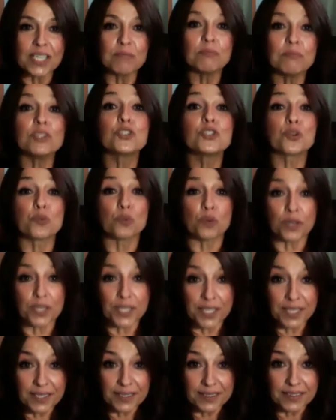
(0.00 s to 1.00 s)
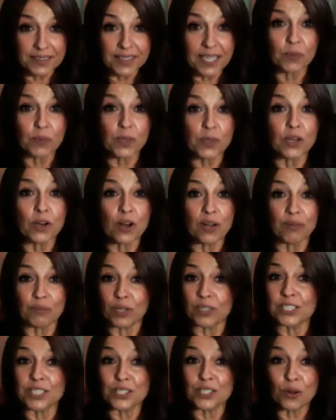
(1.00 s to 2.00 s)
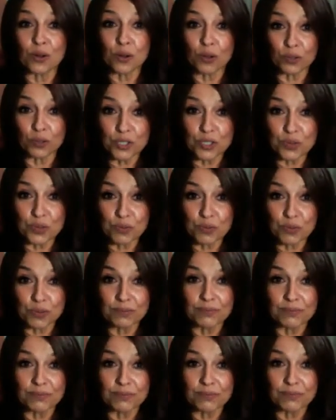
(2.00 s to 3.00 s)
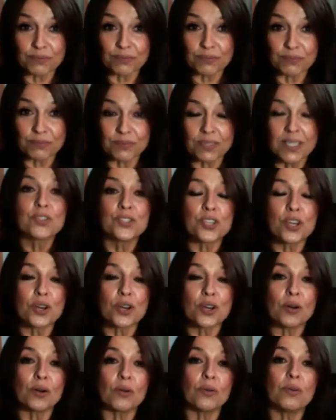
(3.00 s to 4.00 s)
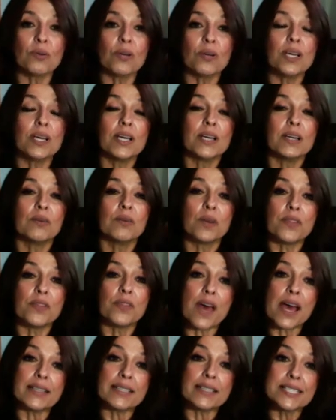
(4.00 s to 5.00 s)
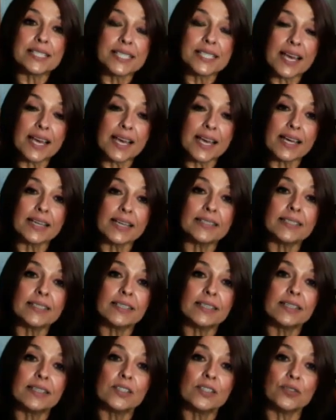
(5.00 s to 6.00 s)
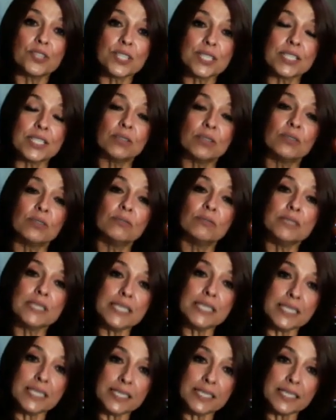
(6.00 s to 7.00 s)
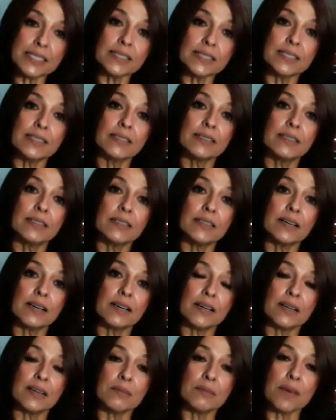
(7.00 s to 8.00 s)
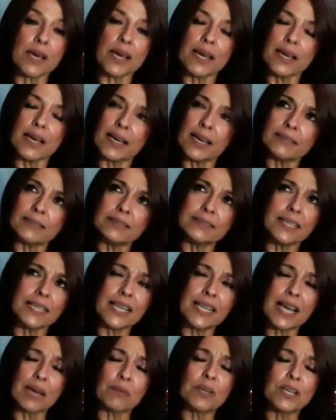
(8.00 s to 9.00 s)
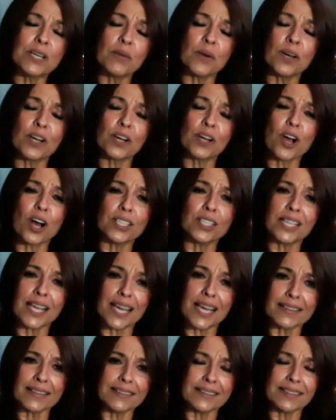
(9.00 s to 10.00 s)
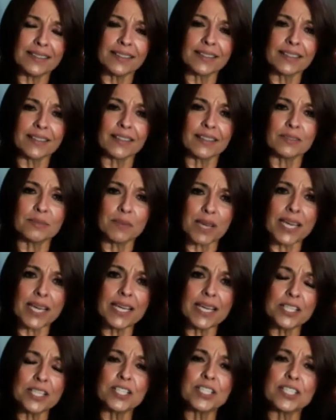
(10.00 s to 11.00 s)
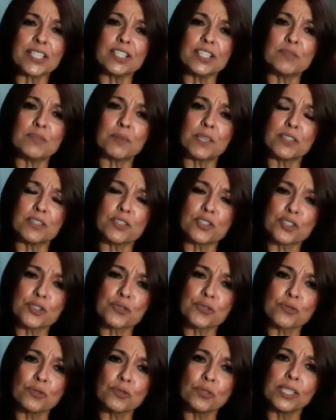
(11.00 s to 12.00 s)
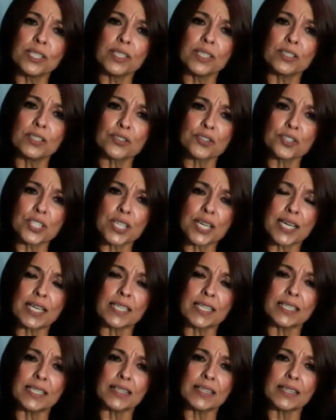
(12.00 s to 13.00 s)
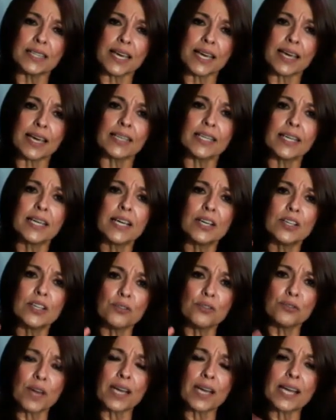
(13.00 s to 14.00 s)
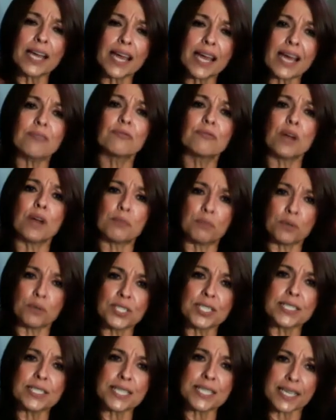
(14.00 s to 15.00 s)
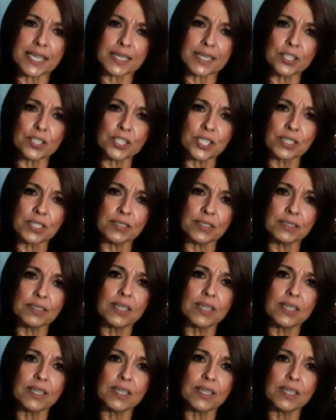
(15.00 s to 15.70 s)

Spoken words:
majority that we call multicultural. So with that said, you still need, and I wouldn't even want to call it ethnic agencies, but it's truly understanding that you've got to have representation